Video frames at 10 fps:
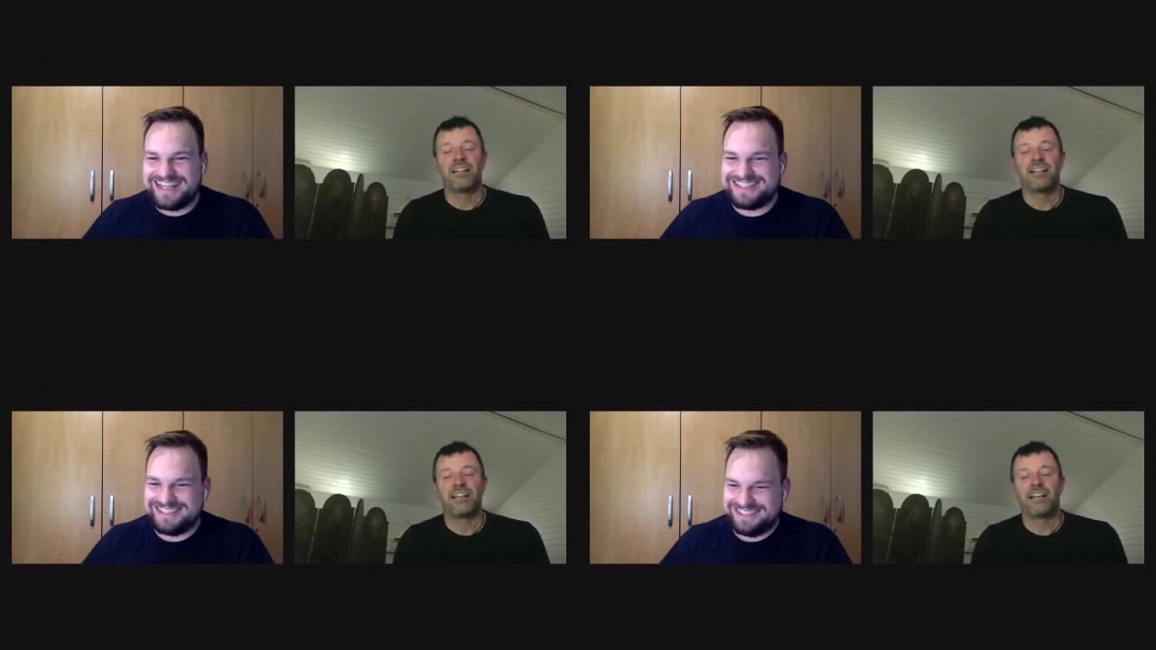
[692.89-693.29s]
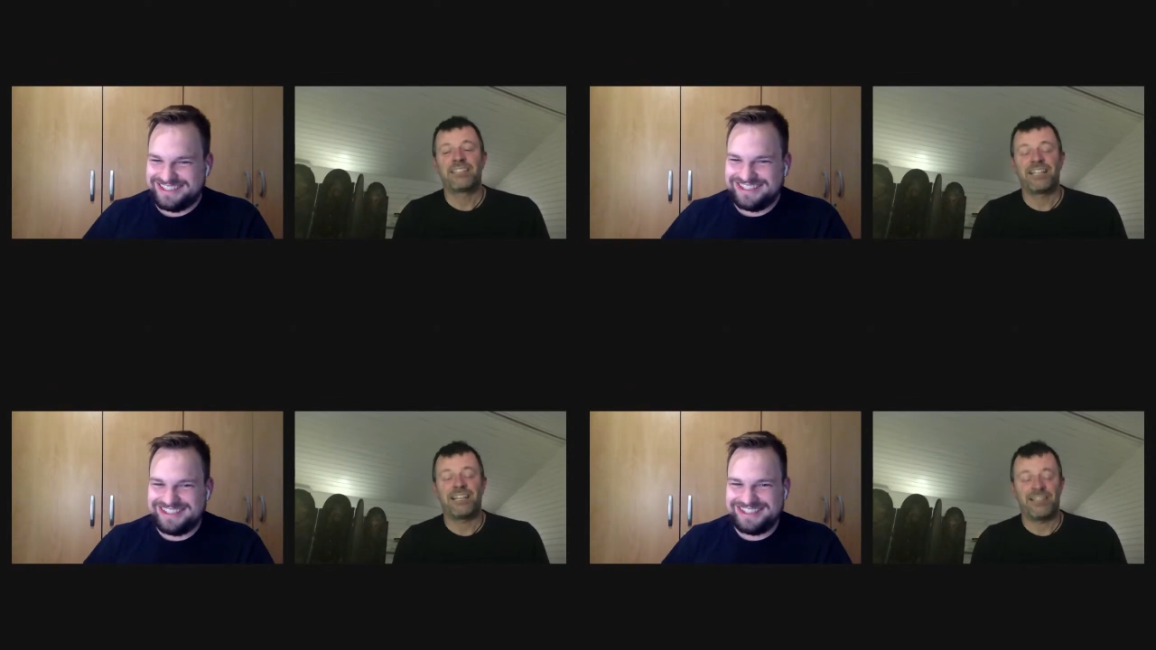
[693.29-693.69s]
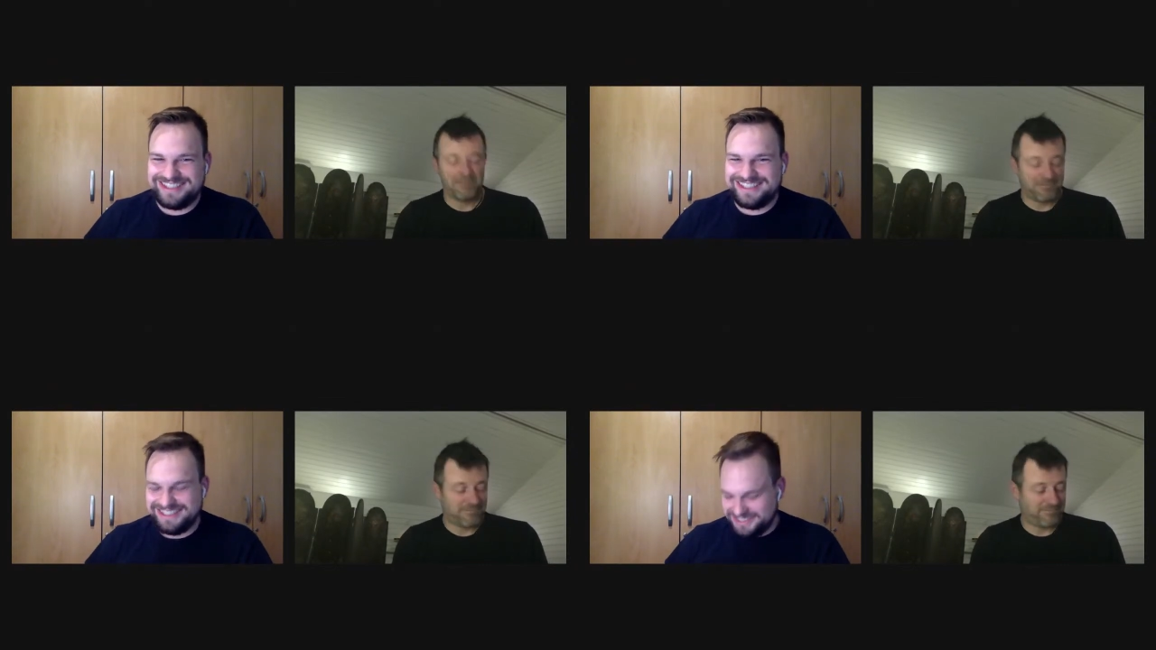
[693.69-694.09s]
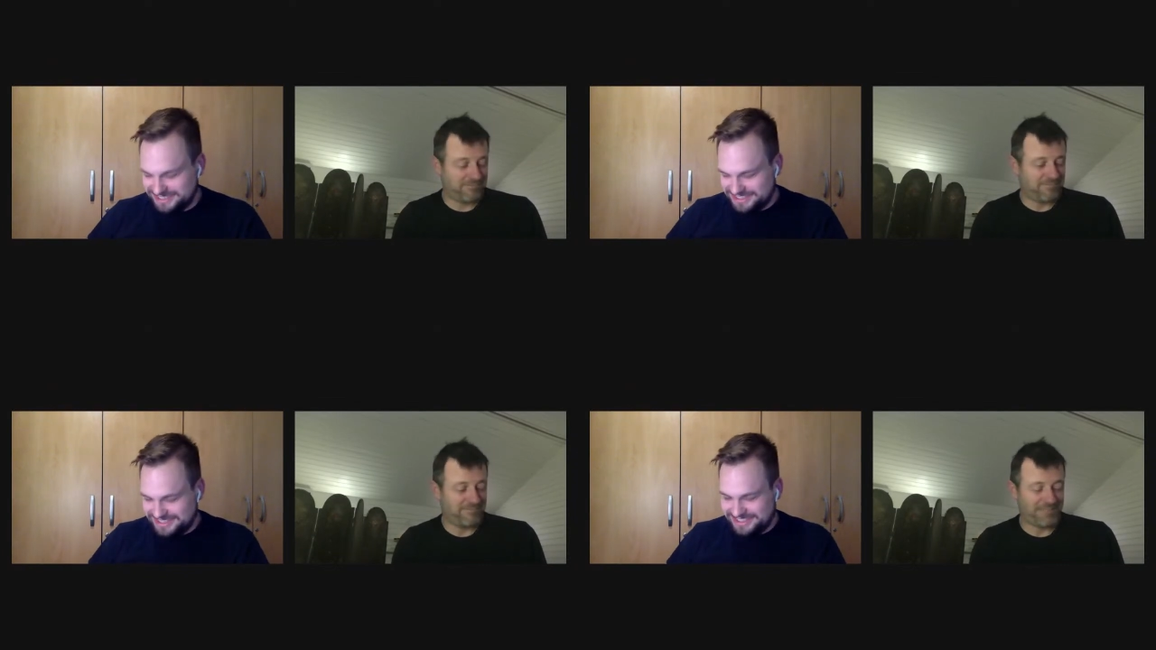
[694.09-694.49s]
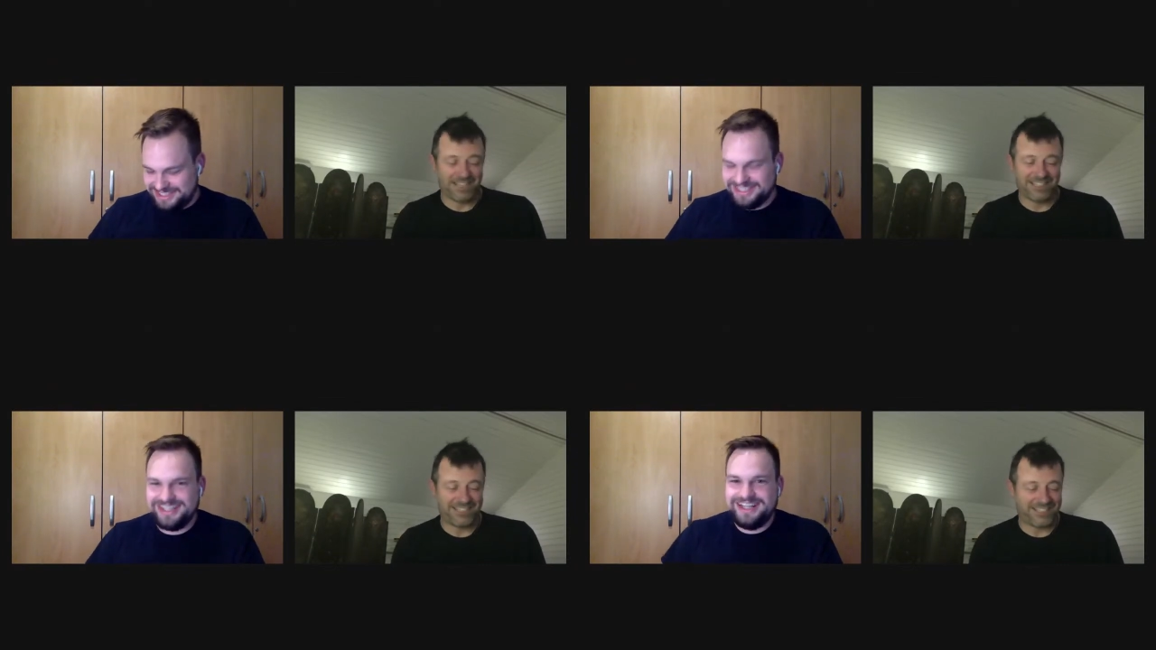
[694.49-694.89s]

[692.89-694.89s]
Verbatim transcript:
Speaker 1: I'll tell you, that's,